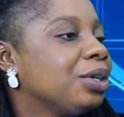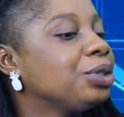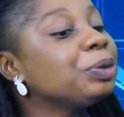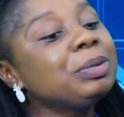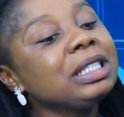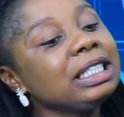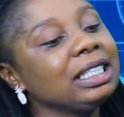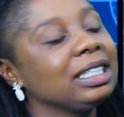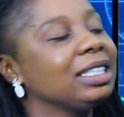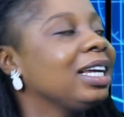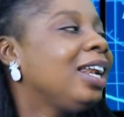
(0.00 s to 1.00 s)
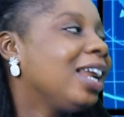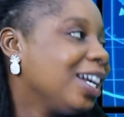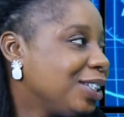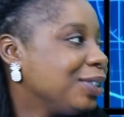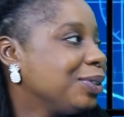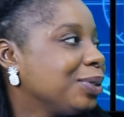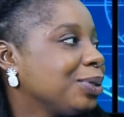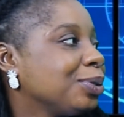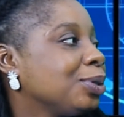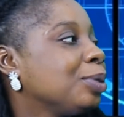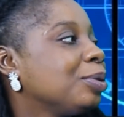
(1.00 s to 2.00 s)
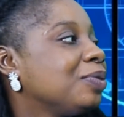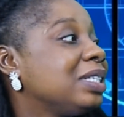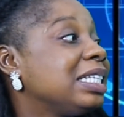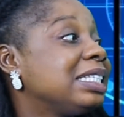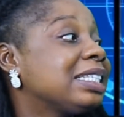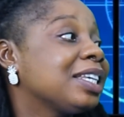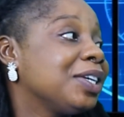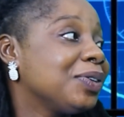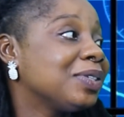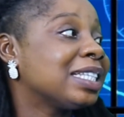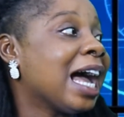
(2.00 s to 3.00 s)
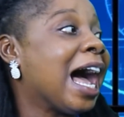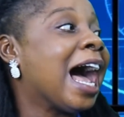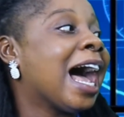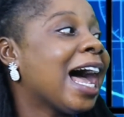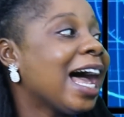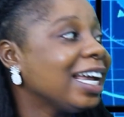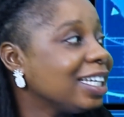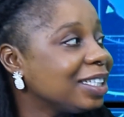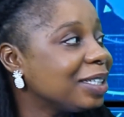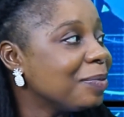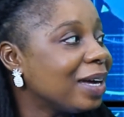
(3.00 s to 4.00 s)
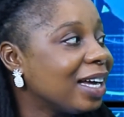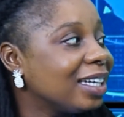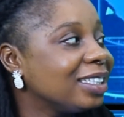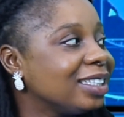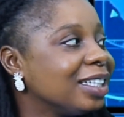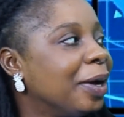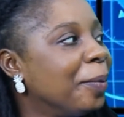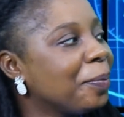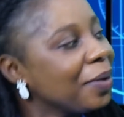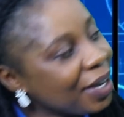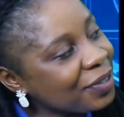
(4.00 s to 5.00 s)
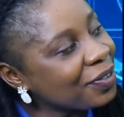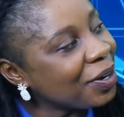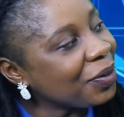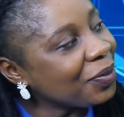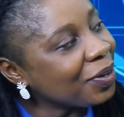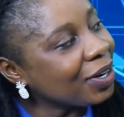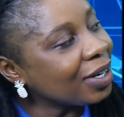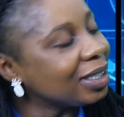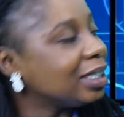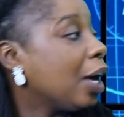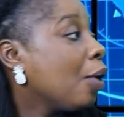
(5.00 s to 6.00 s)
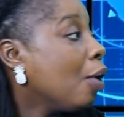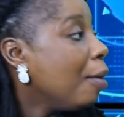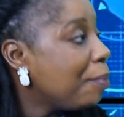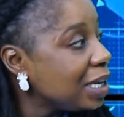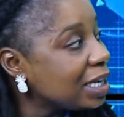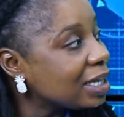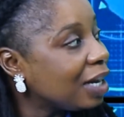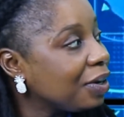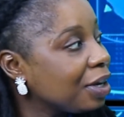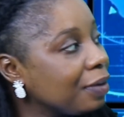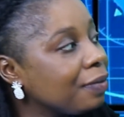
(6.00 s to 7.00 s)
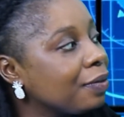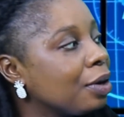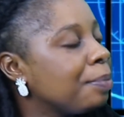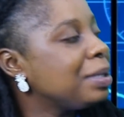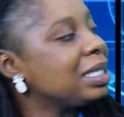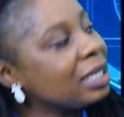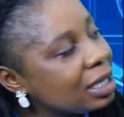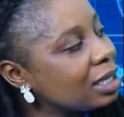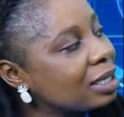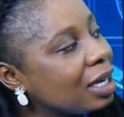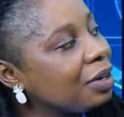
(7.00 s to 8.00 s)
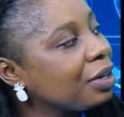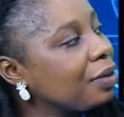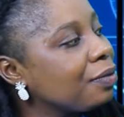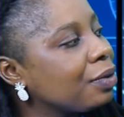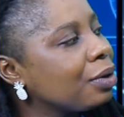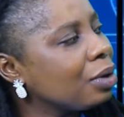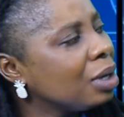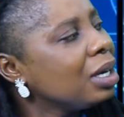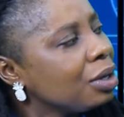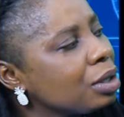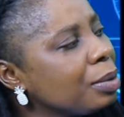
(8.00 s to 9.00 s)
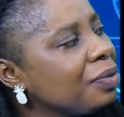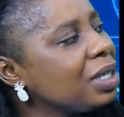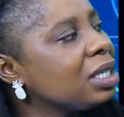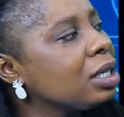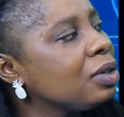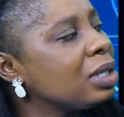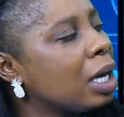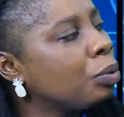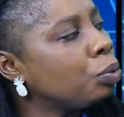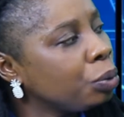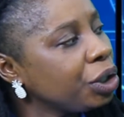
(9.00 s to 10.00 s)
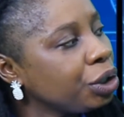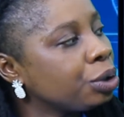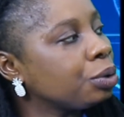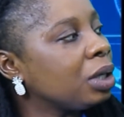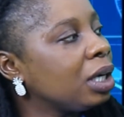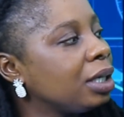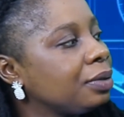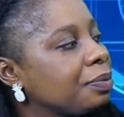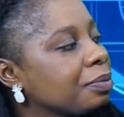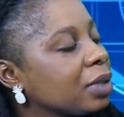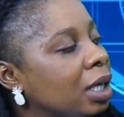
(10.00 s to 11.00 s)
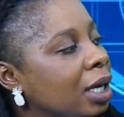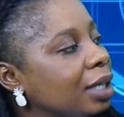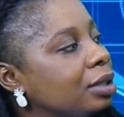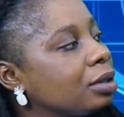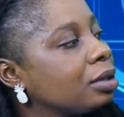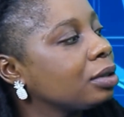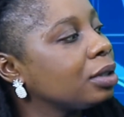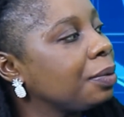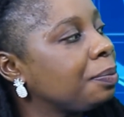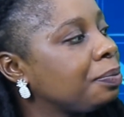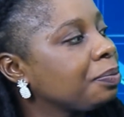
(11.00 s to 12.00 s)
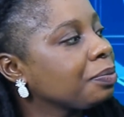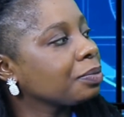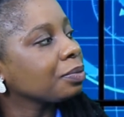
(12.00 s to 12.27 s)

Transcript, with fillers: So please enlighten us on some of these skills that are high in demand, pays very well, that companies are looking for, businesses are looking for. Some of these skills that we should learn. Enlighten us on them.